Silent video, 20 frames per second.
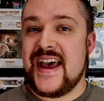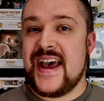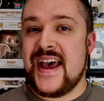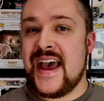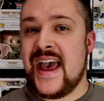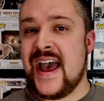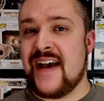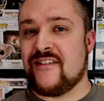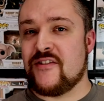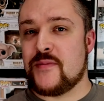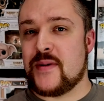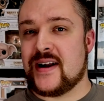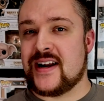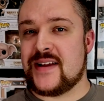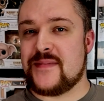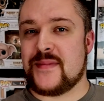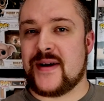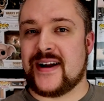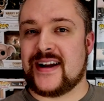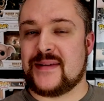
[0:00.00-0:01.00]
Hey
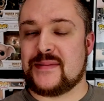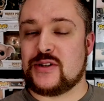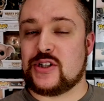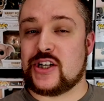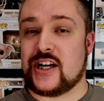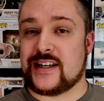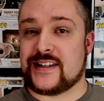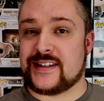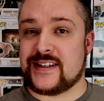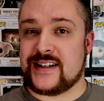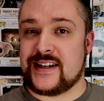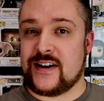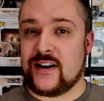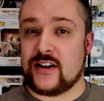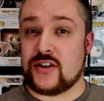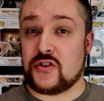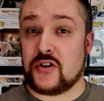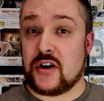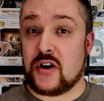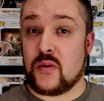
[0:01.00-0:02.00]
everybody, my name is Justin
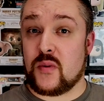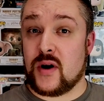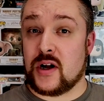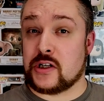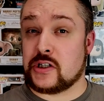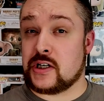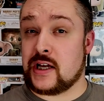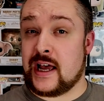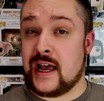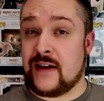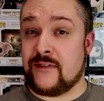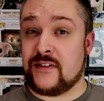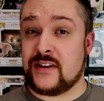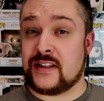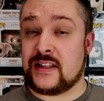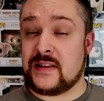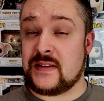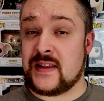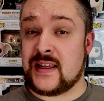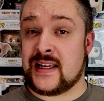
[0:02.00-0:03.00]
here. I try to watch
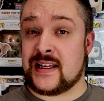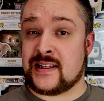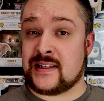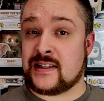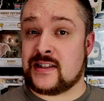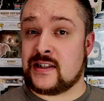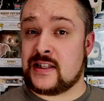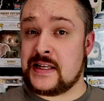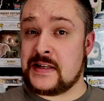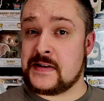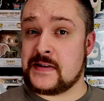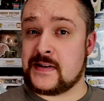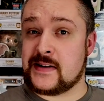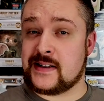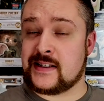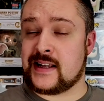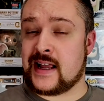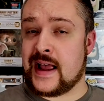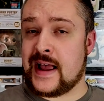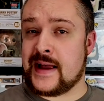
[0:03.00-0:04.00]
everything that hits
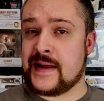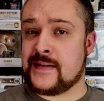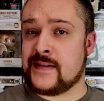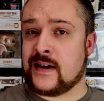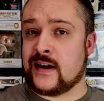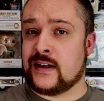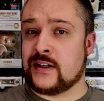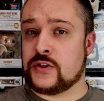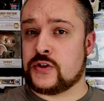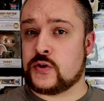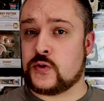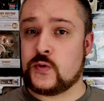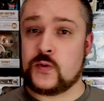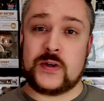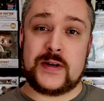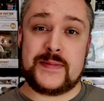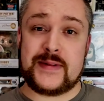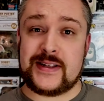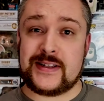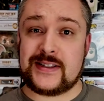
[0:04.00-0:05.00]
theaters and on
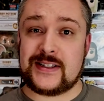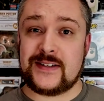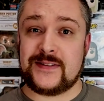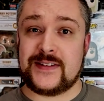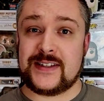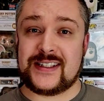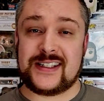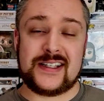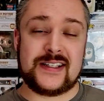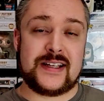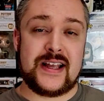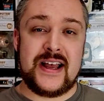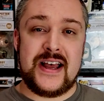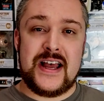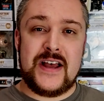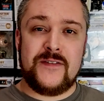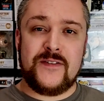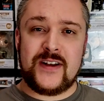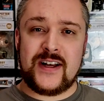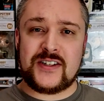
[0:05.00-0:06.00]
streaming services.
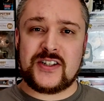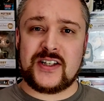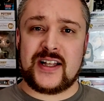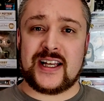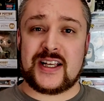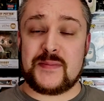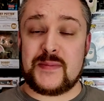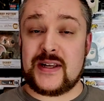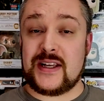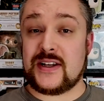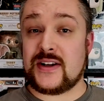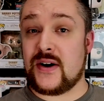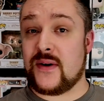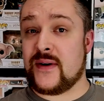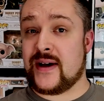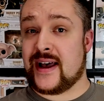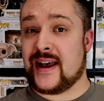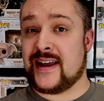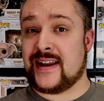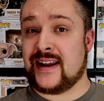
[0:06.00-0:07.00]
If you guys are like me,
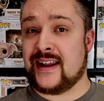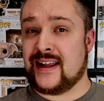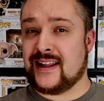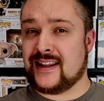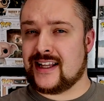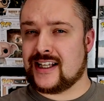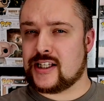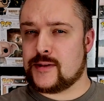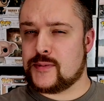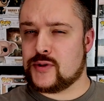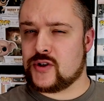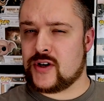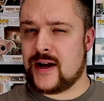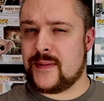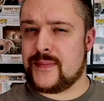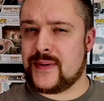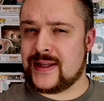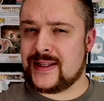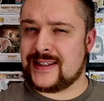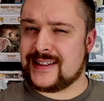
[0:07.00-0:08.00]
go ahead and hit that
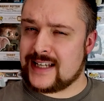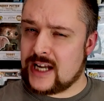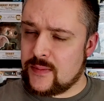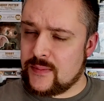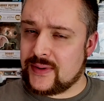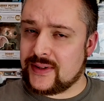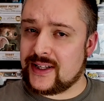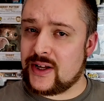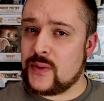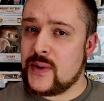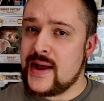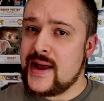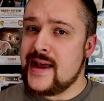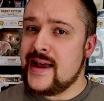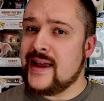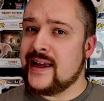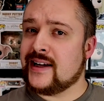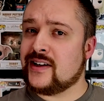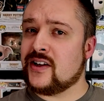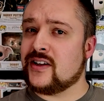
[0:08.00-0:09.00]
subscribe button down below
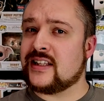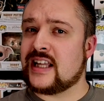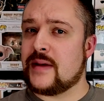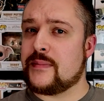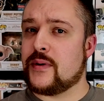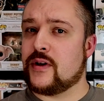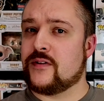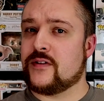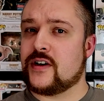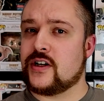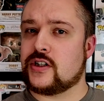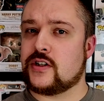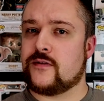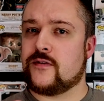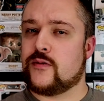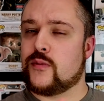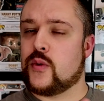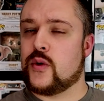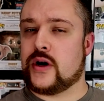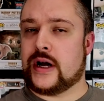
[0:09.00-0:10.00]
and click that bell
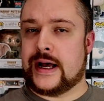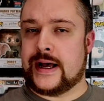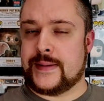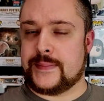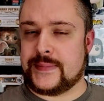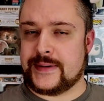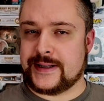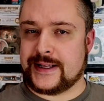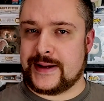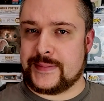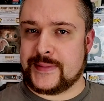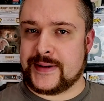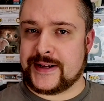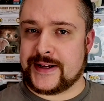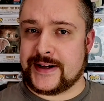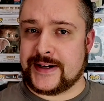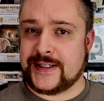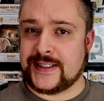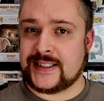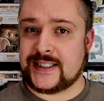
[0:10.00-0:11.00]
notification for more up and
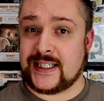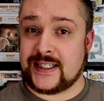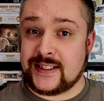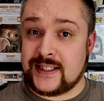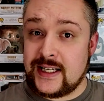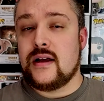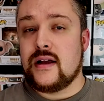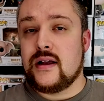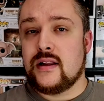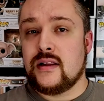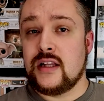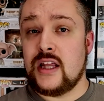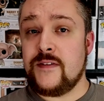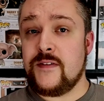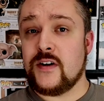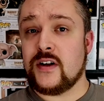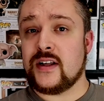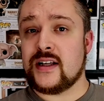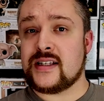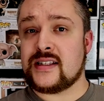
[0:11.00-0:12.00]
coming content.
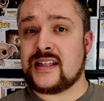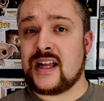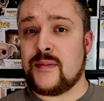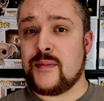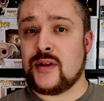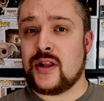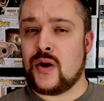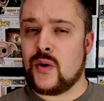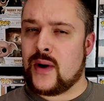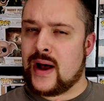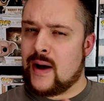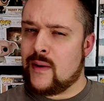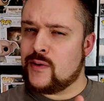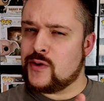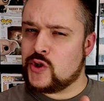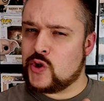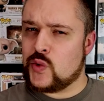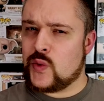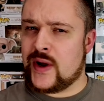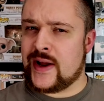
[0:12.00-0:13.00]
Leave your list down below. How
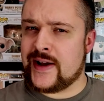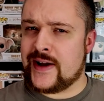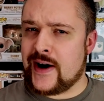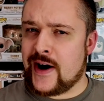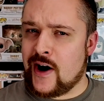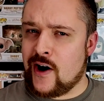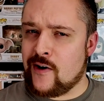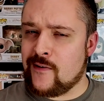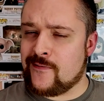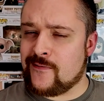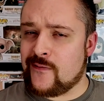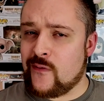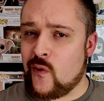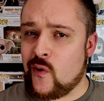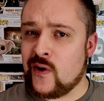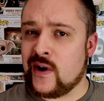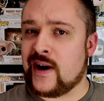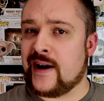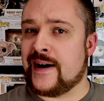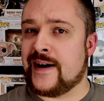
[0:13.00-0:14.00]
would you rank all
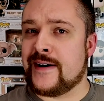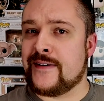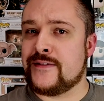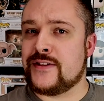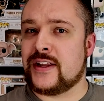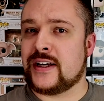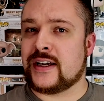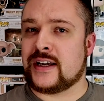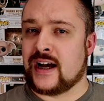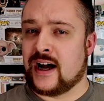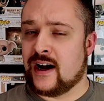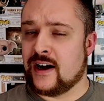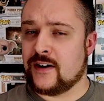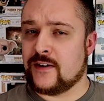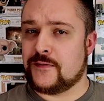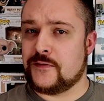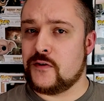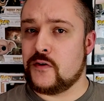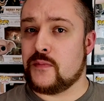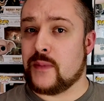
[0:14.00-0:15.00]
4 of the
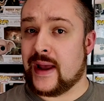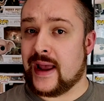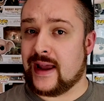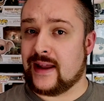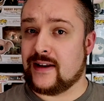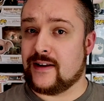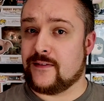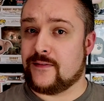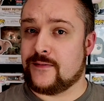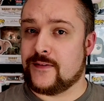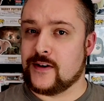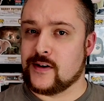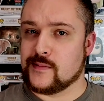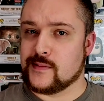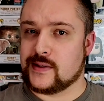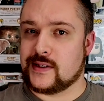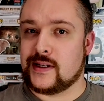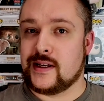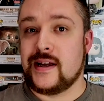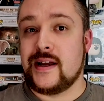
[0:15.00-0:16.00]
Kung Fu Panda films?